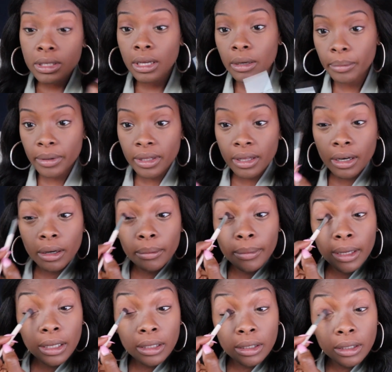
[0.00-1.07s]
kind of put that on
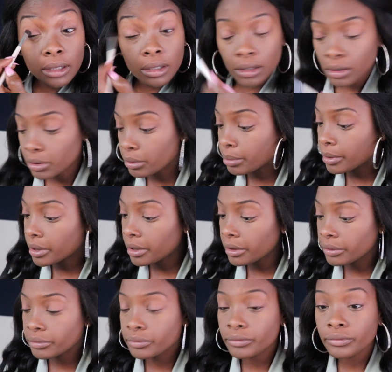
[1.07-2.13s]
my lid a little bit.